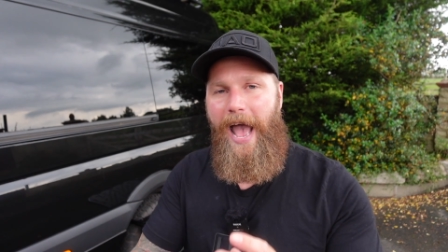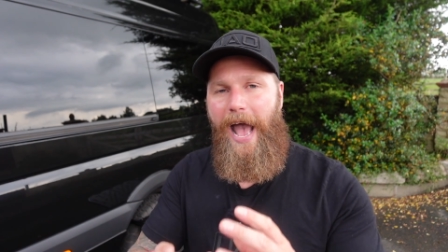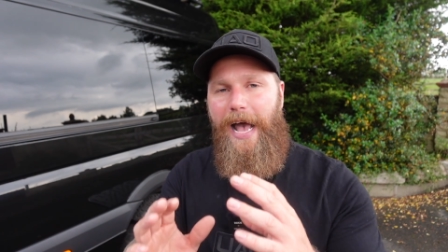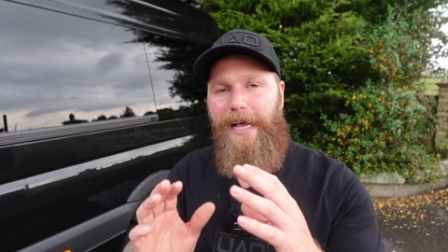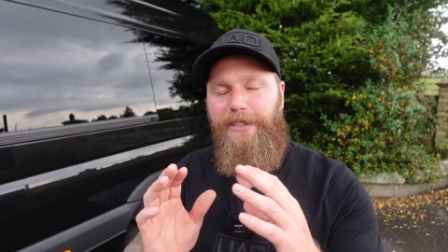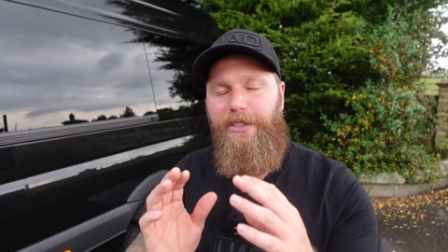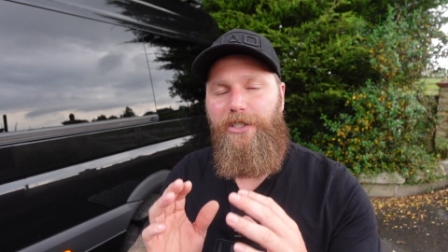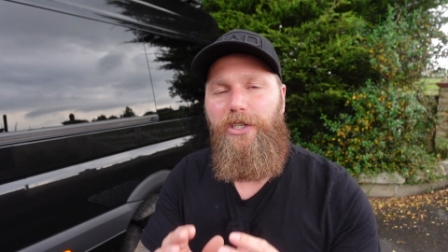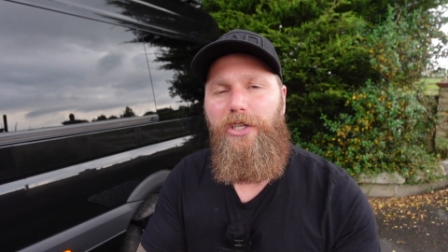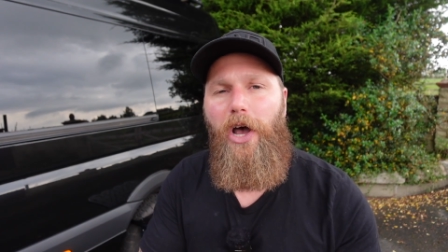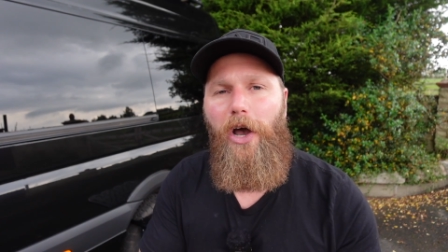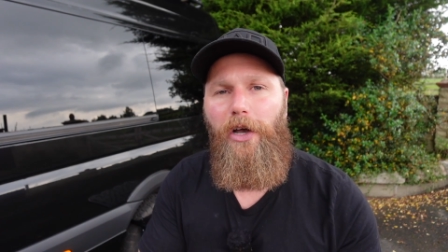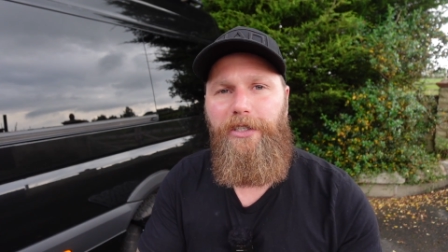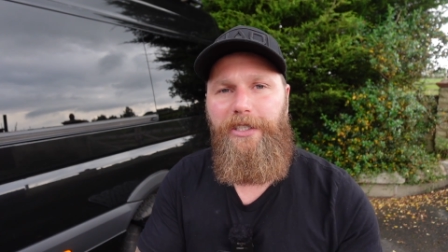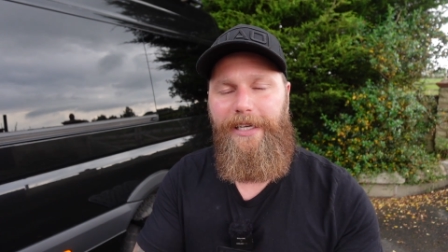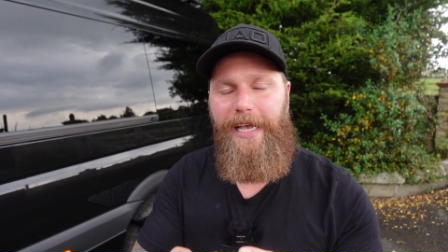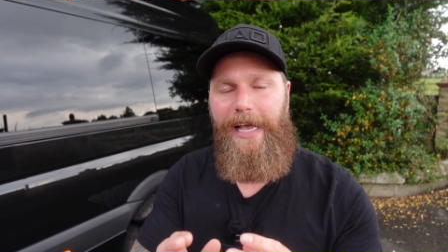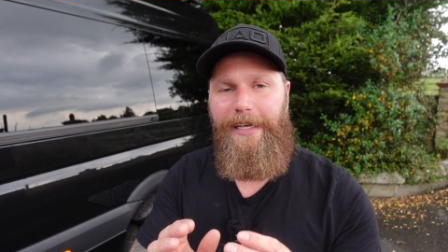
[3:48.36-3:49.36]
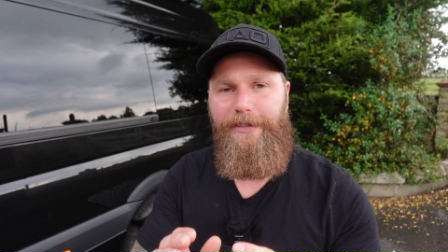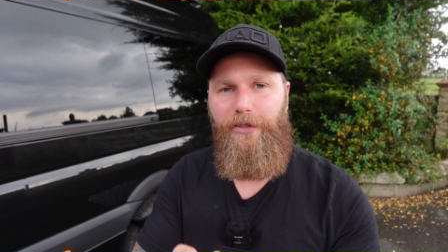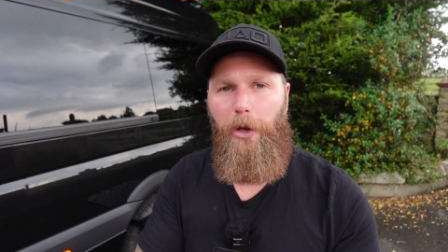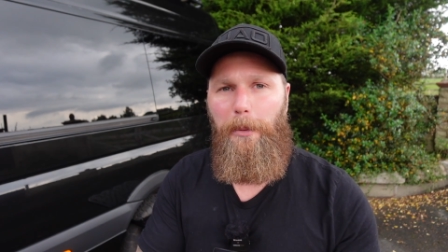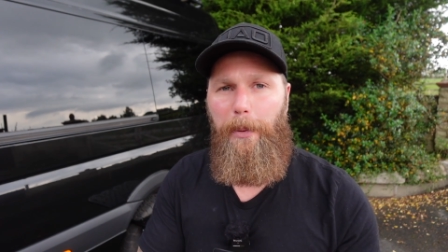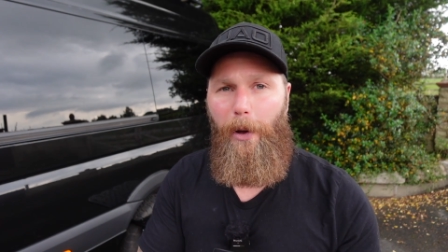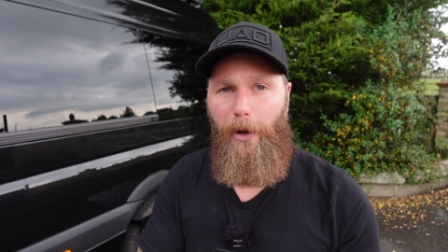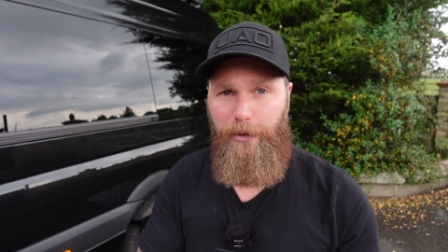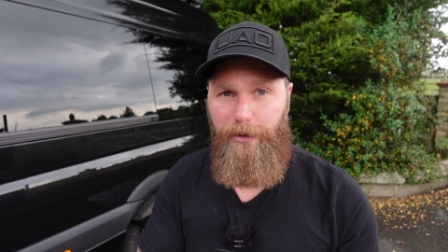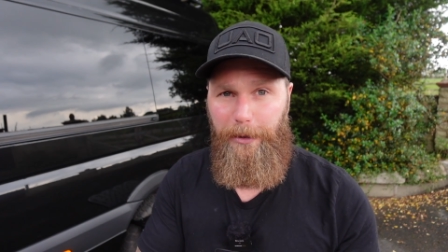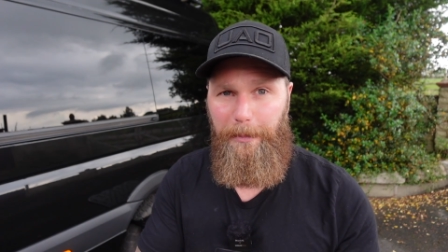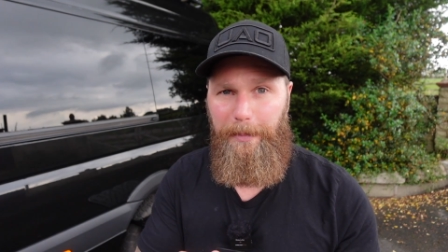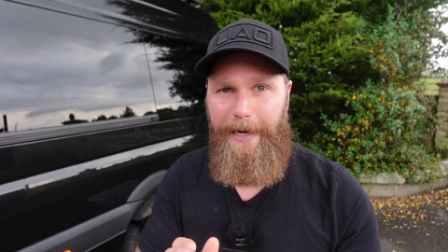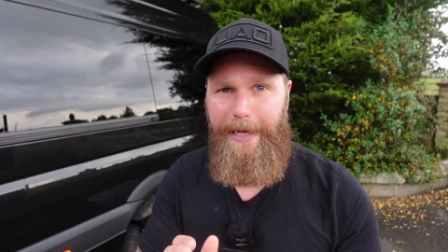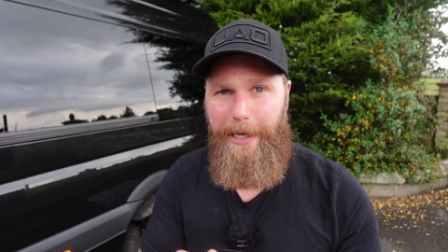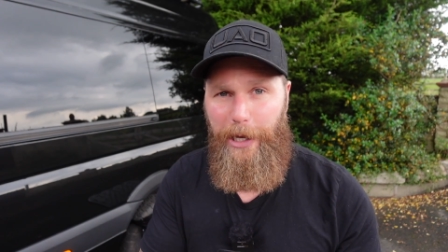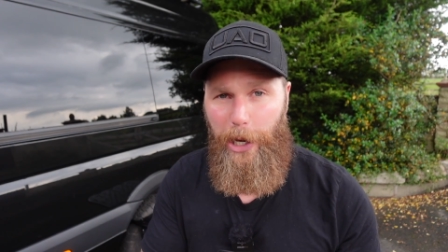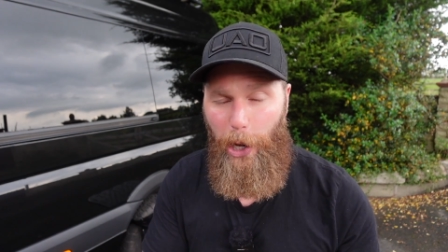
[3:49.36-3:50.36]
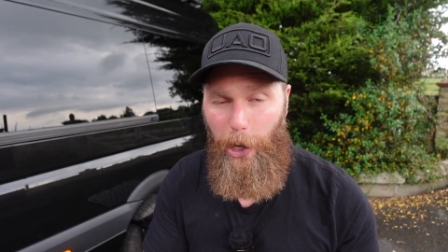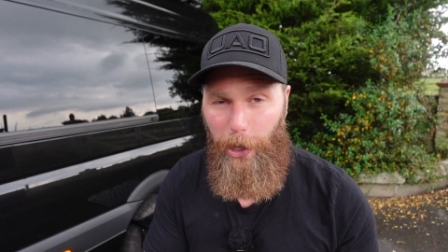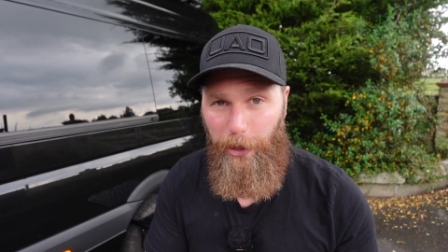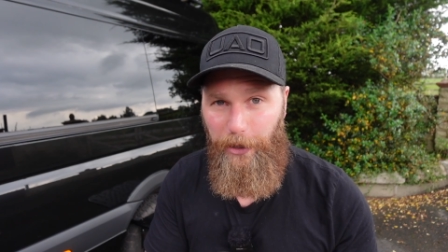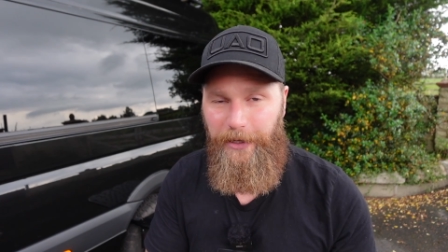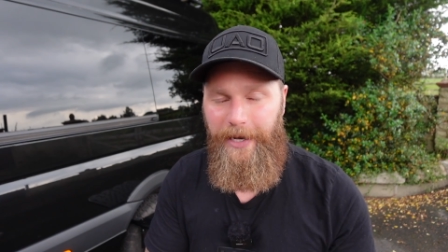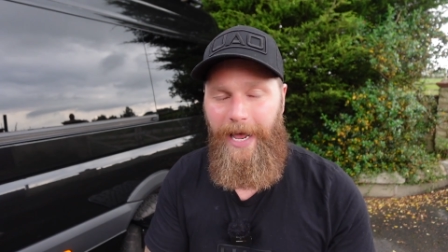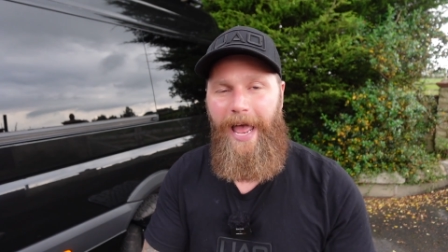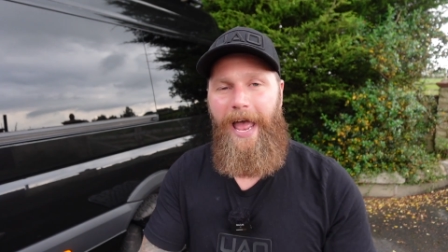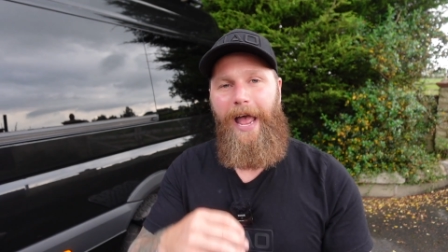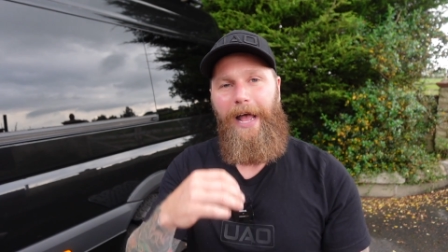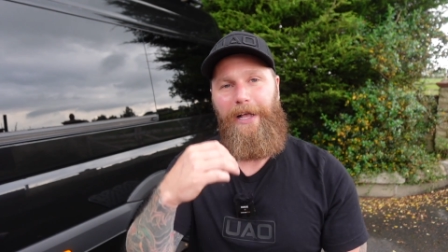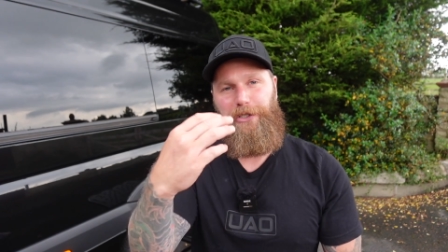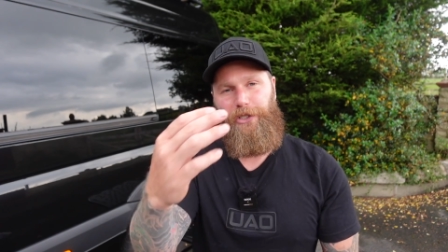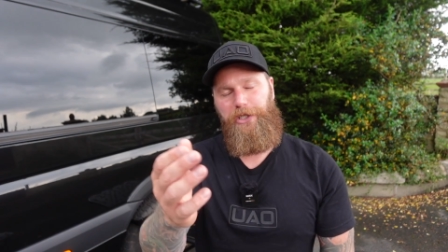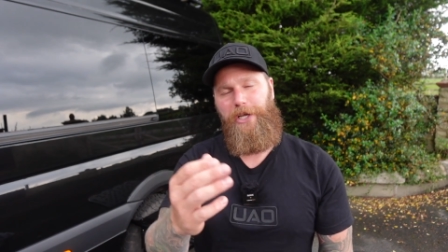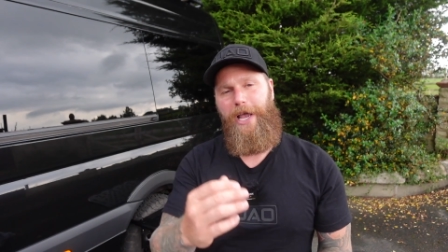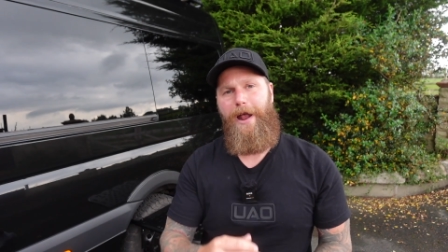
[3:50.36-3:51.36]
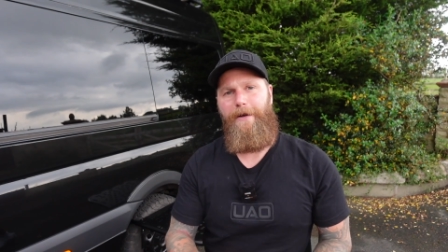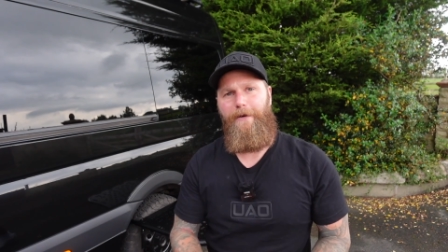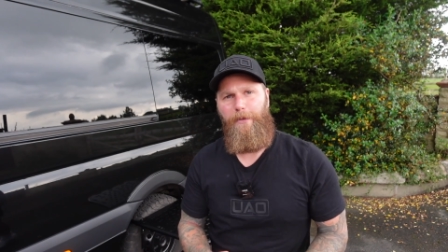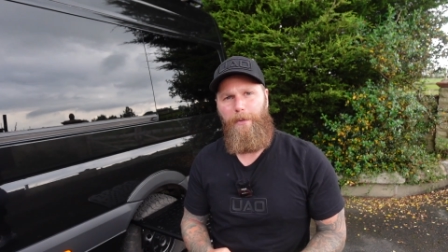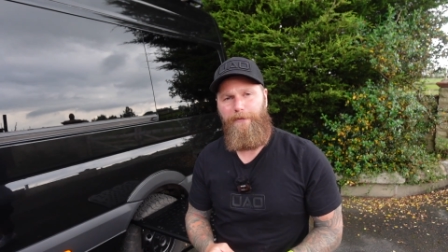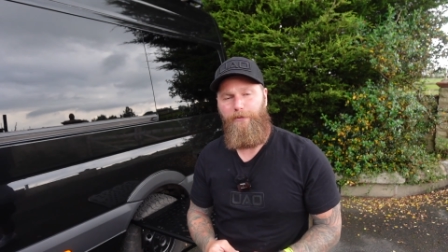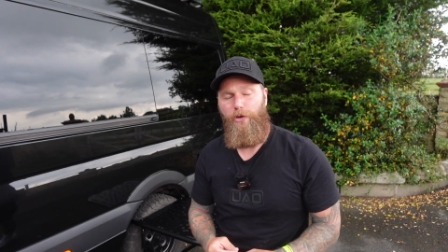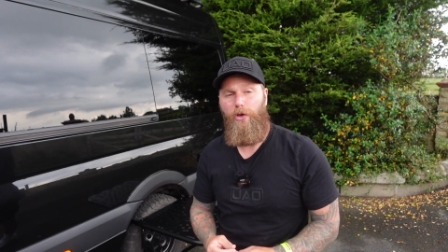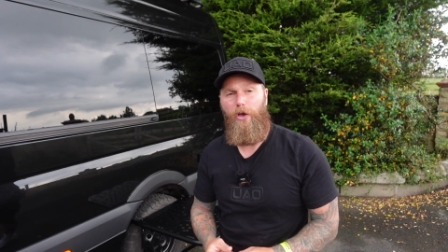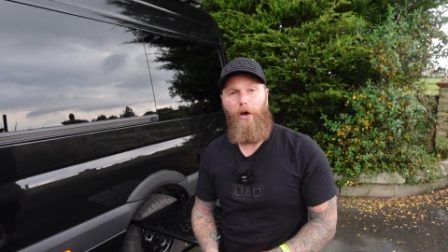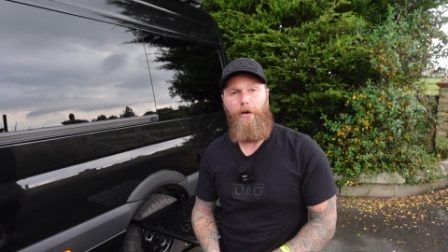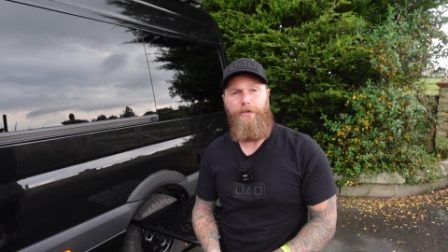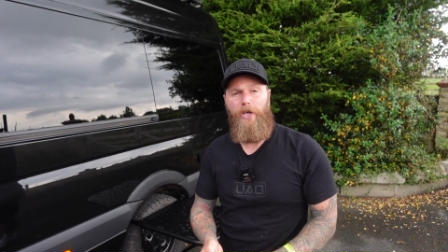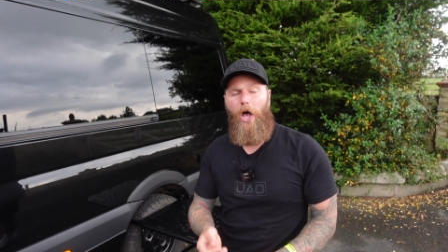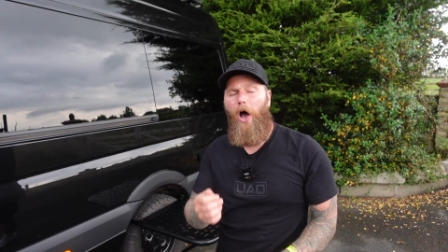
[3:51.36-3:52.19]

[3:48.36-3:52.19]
as nice as I possibly could and share it with you guys.